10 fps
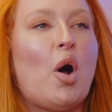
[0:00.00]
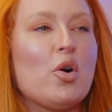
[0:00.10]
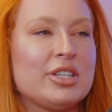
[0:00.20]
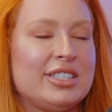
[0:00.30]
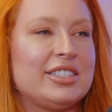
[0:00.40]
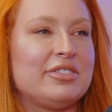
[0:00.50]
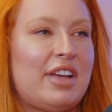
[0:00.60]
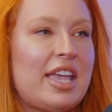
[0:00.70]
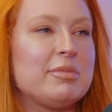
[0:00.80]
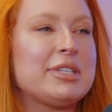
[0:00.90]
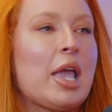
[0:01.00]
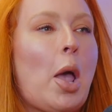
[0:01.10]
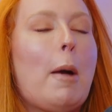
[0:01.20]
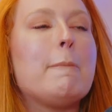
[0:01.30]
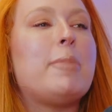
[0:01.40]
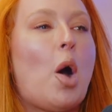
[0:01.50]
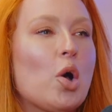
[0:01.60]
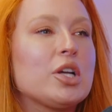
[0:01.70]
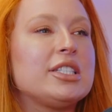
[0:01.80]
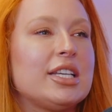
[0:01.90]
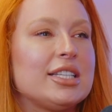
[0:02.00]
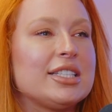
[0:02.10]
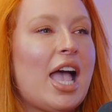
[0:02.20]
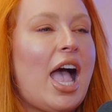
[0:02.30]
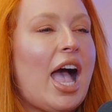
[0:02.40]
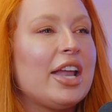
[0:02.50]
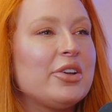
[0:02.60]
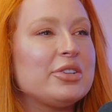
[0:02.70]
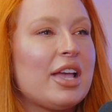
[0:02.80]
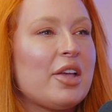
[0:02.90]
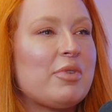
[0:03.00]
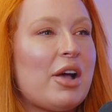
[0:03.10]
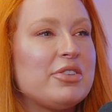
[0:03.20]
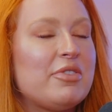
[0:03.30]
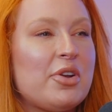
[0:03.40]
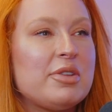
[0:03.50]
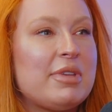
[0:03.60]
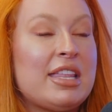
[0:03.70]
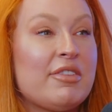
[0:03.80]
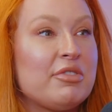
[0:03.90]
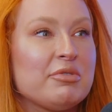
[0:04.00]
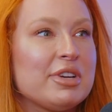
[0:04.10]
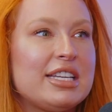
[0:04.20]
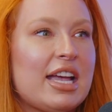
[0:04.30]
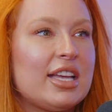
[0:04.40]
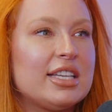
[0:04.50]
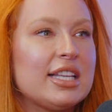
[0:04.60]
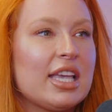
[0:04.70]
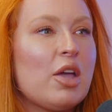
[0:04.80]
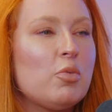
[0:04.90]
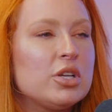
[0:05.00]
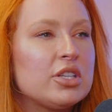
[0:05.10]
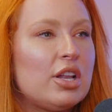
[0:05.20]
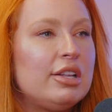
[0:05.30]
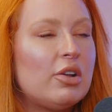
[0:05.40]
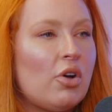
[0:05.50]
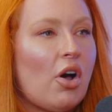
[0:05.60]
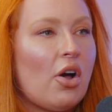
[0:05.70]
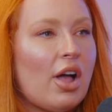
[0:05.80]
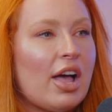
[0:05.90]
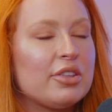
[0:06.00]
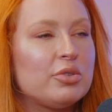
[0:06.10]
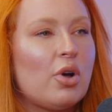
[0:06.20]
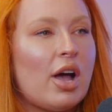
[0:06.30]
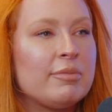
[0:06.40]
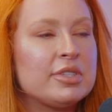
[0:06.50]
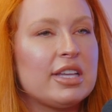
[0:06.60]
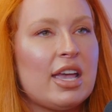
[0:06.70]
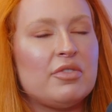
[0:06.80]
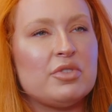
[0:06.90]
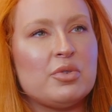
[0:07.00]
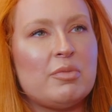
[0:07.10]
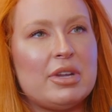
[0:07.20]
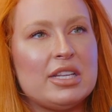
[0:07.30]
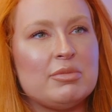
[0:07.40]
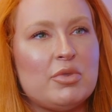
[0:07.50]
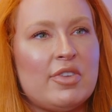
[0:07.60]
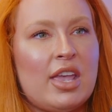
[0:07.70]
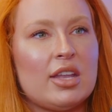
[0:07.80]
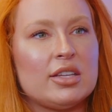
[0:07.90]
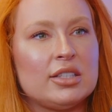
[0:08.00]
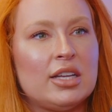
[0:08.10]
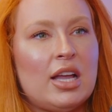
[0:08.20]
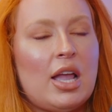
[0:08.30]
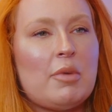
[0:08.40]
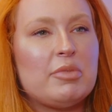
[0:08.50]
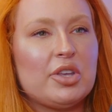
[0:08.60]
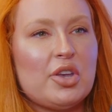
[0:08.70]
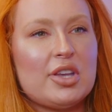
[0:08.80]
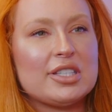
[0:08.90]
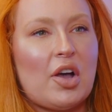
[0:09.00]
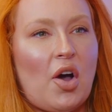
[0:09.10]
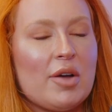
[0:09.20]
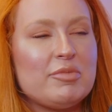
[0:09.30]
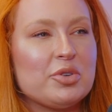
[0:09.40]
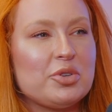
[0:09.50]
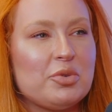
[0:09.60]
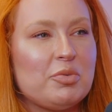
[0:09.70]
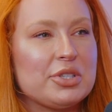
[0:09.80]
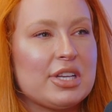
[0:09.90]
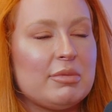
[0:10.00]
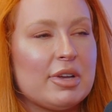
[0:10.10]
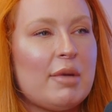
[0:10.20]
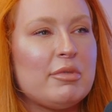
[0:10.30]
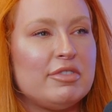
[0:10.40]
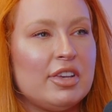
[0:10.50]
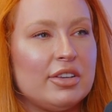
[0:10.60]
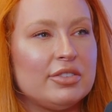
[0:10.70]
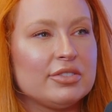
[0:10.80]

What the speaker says: boxes of vapes. Boxes. And I was like, wow, you've only been here for 3 days. Like, it was a lot. I thought, I'm scared for you and Billy to move in because I'm not sure what's going to become of you.